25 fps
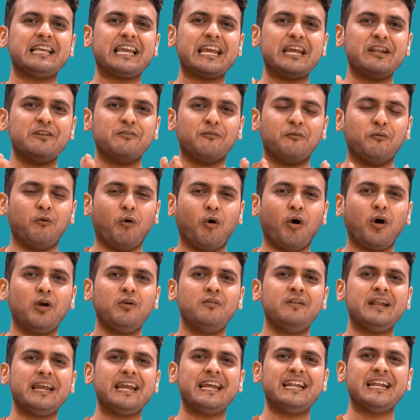
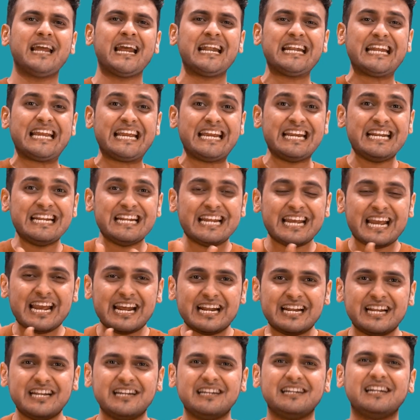involved in an
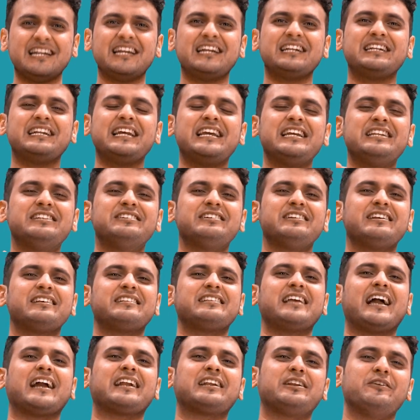inherently dangerous
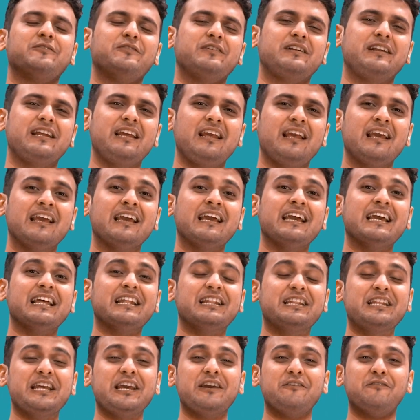activity,
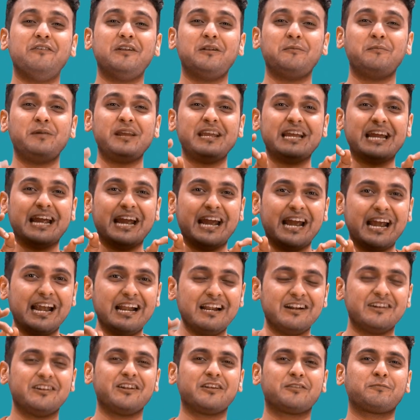they will be
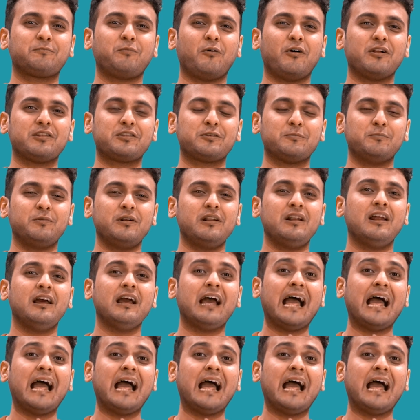held responsible?